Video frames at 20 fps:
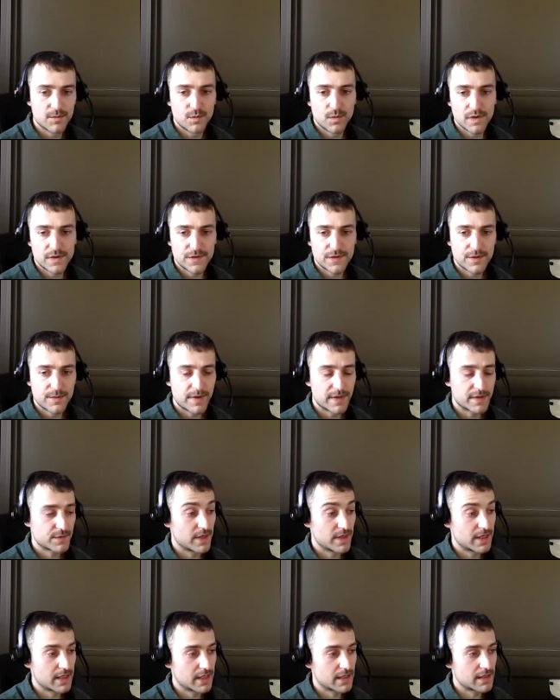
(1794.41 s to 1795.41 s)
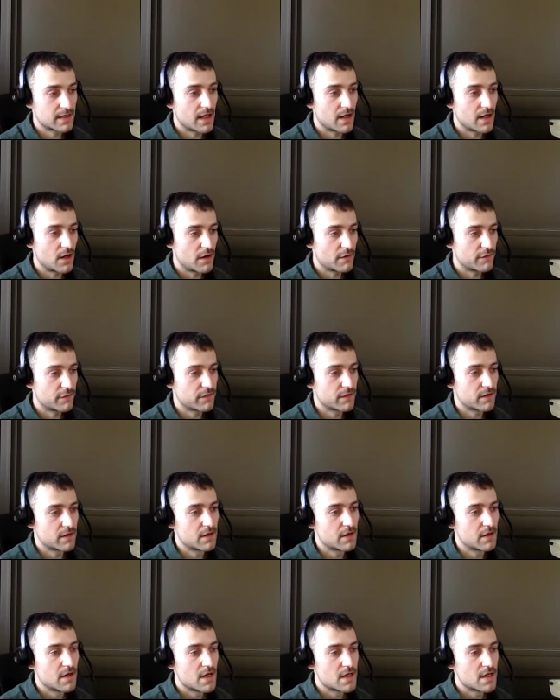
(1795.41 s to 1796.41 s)
what's the best way to kick that off
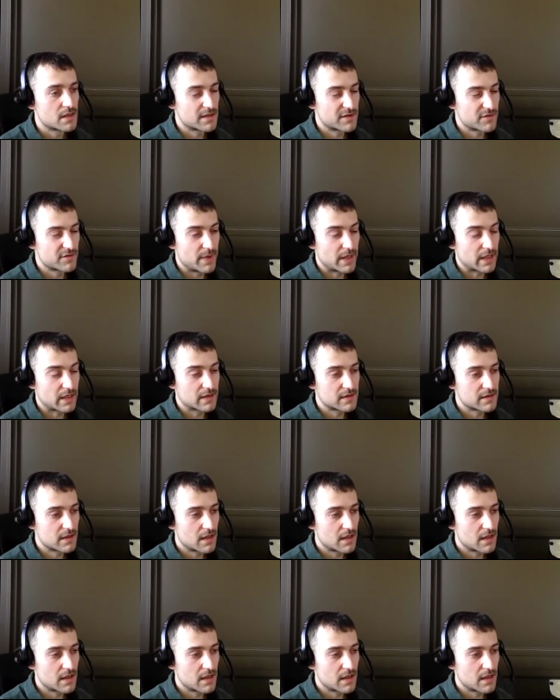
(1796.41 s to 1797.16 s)
since Rebecca's